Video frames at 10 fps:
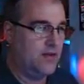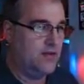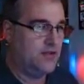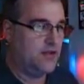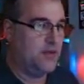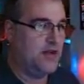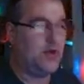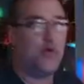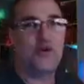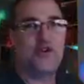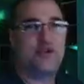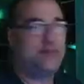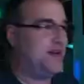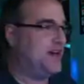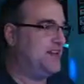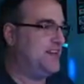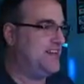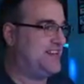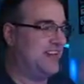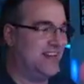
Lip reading: So many quarters spent on this.